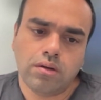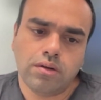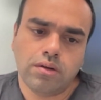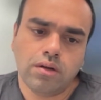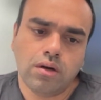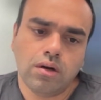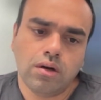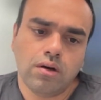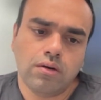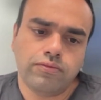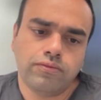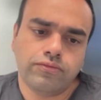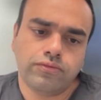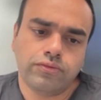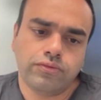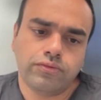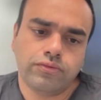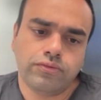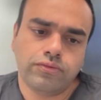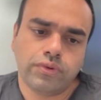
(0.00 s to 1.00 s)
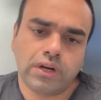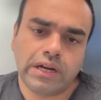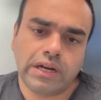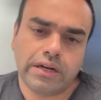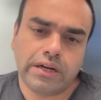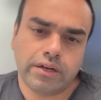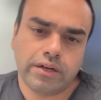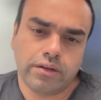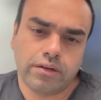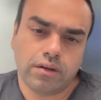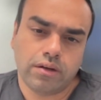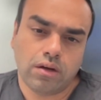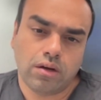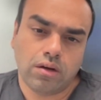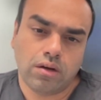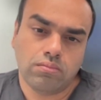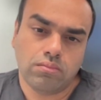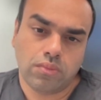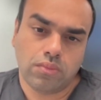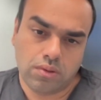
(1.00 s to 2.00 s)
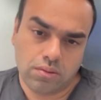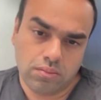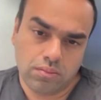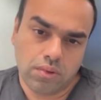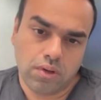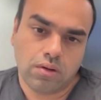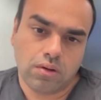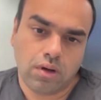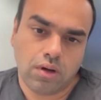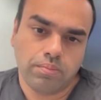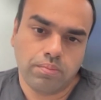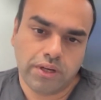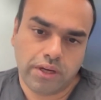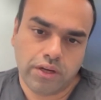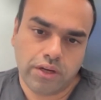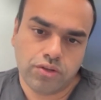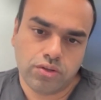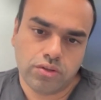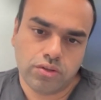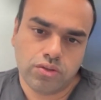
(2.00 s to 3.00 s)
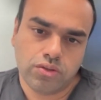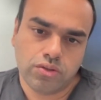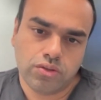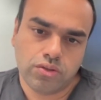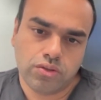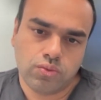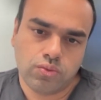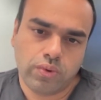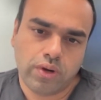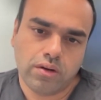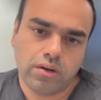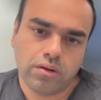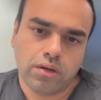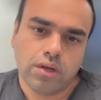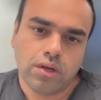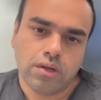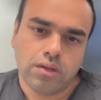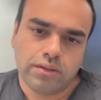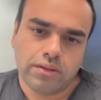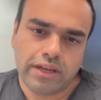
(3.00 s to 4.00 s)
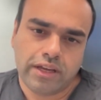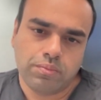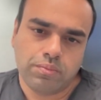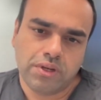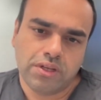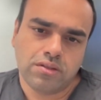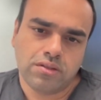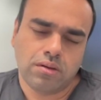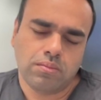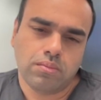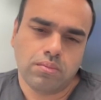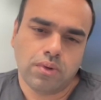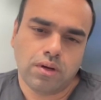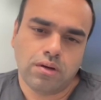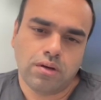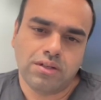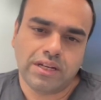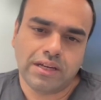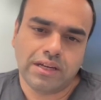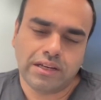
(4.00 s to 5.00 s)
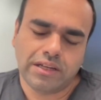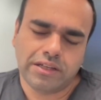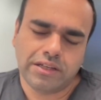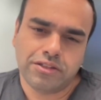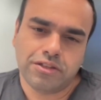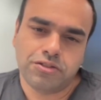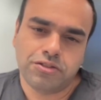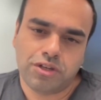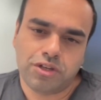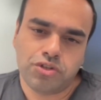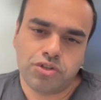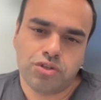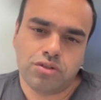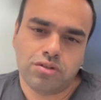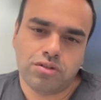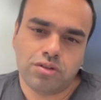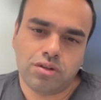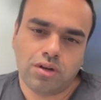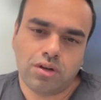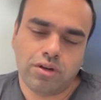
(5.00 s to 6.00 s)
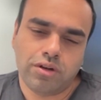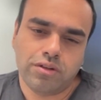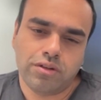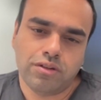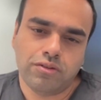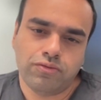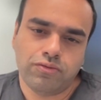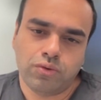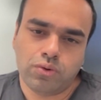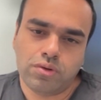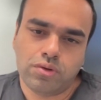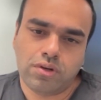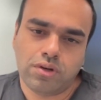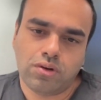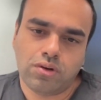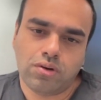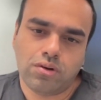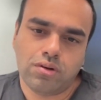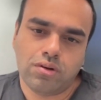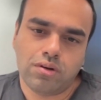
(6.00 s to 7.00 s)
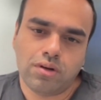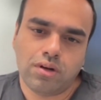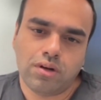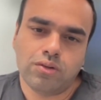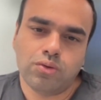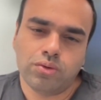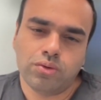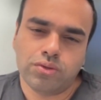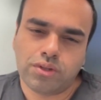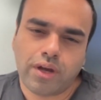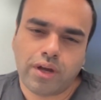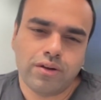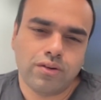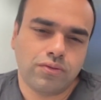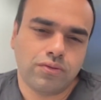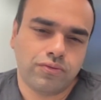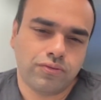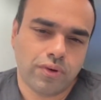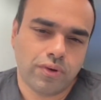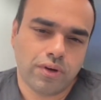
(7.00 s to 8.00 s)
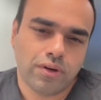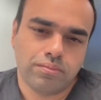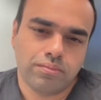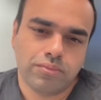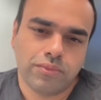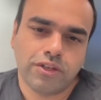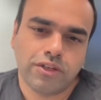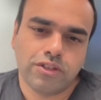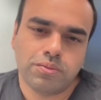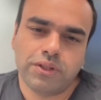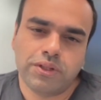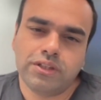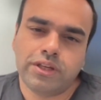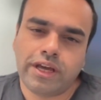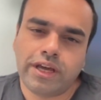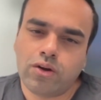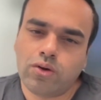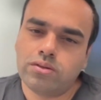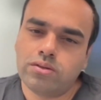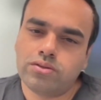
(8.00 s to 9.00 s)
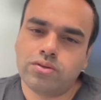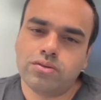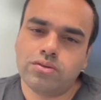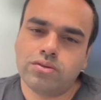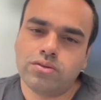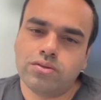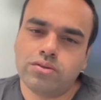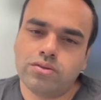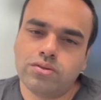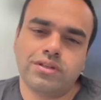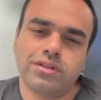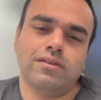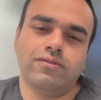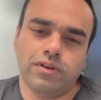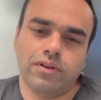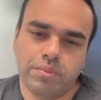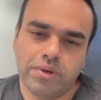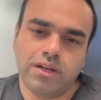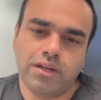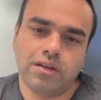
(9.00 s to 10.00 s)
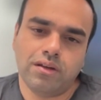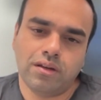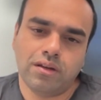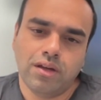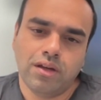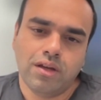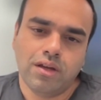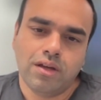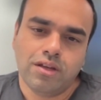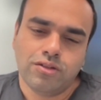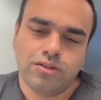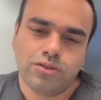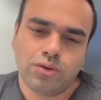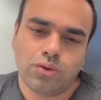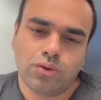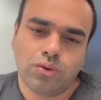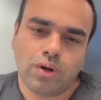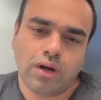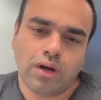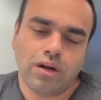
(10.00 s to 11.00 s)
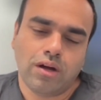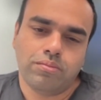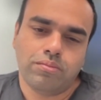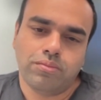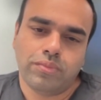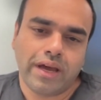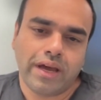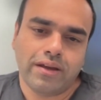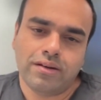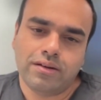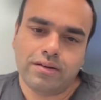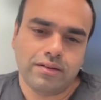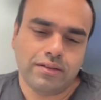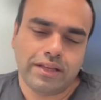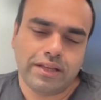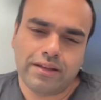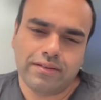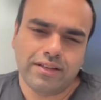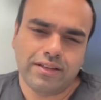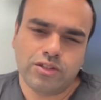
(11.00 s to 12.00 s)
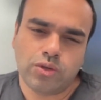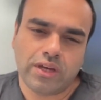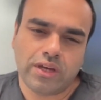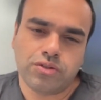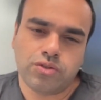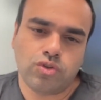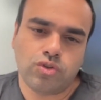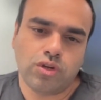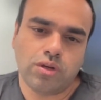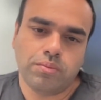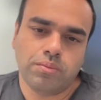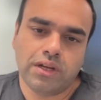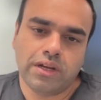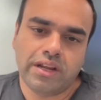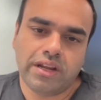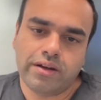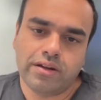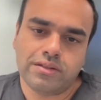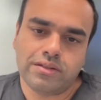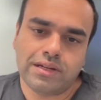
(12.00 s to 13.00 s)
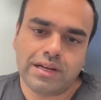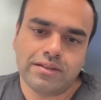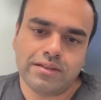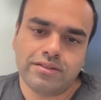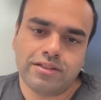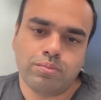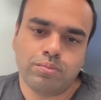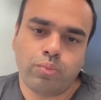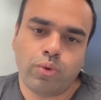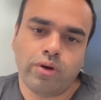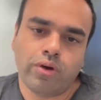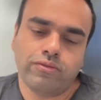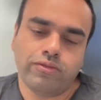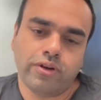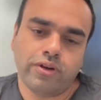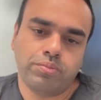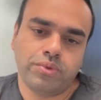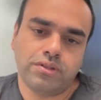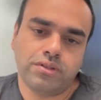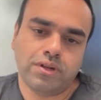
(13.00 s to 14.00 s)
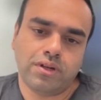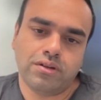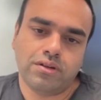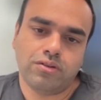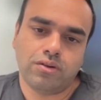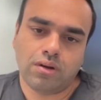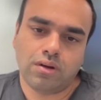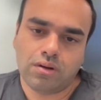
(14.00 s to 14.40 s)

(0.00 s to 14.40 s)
nerve-related complications where there can be some tingling sensation in the foot or those kind of things. But they are also self-limiting. So, and that it's extremely rare. It's less than 0.5%